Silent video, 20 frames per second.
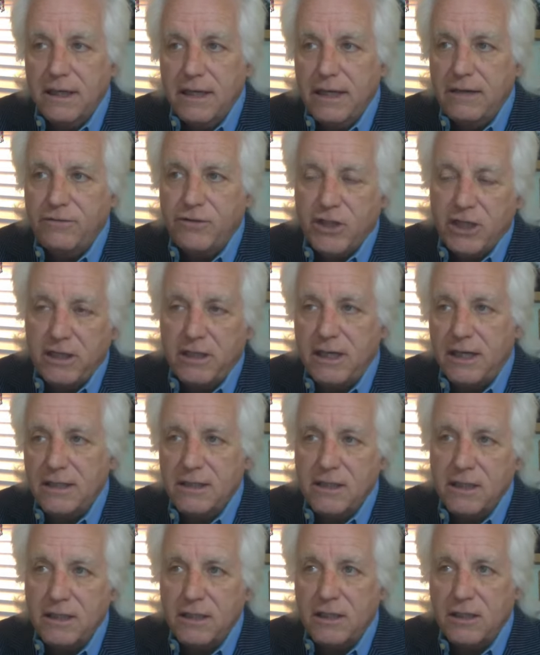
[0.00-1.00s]
if she
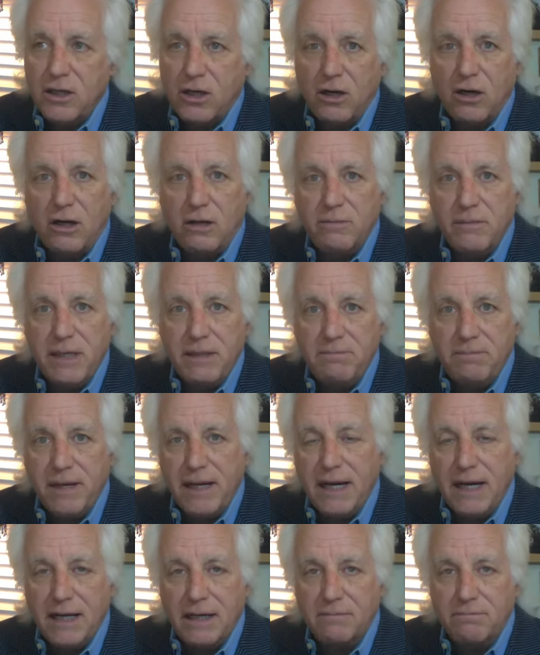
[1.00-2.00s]
doesn't call me
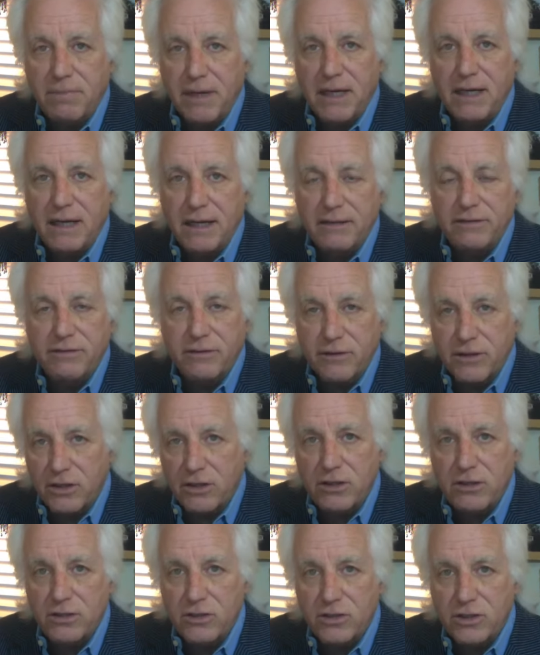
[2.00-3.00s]
back by
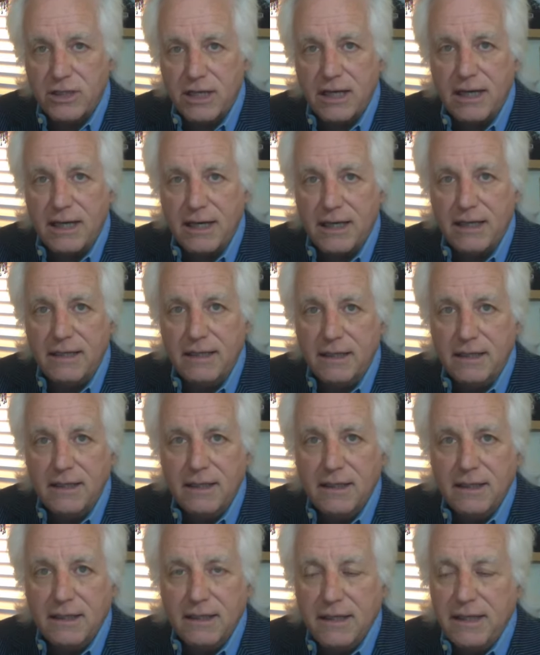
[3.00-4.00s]
Thursday,
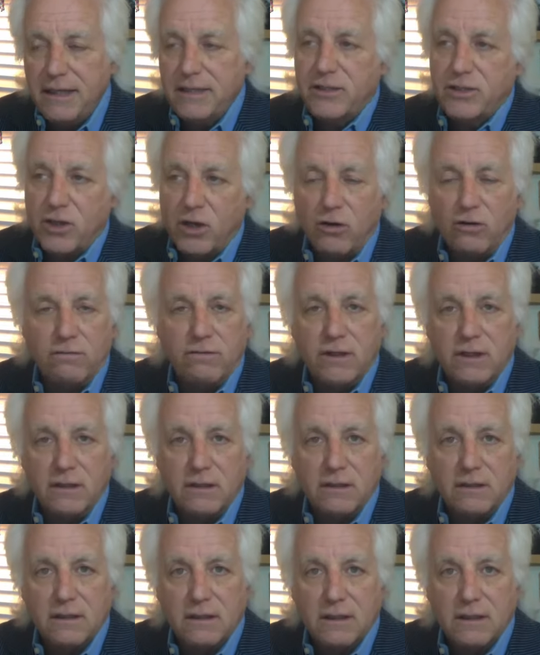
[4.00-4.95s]
it's over.